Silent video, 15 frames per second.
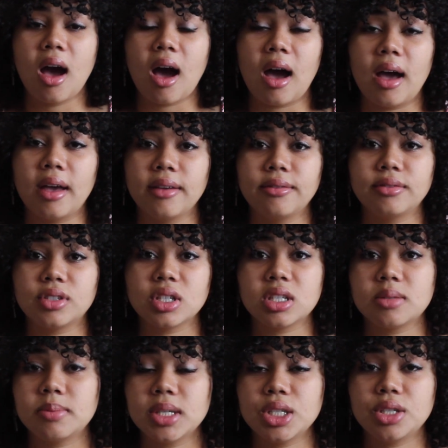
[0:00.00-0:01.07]
I've
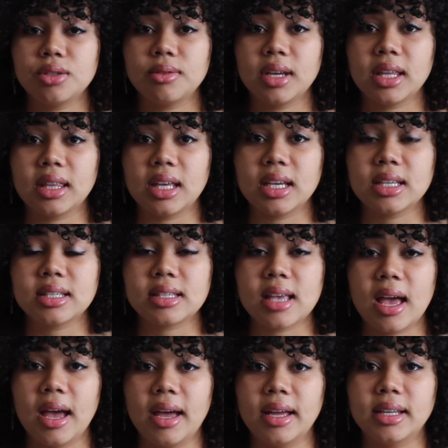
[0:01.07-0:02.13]
just been doing this
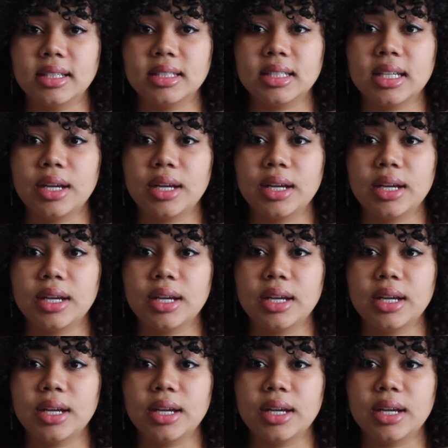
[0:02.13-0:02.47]
and